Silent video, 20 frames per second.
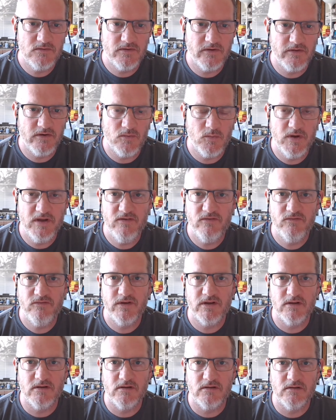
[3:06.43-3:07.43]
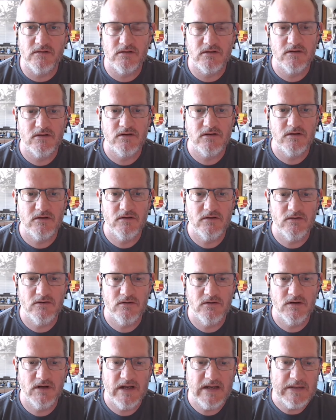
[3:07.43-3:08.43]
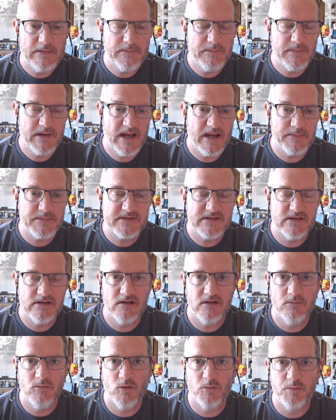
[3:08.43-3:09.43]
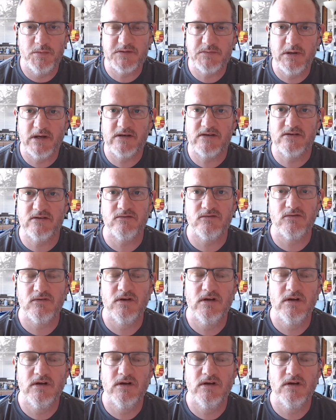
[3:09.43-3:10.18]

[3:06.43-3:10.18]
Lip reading: we feel perhaps a little more perspective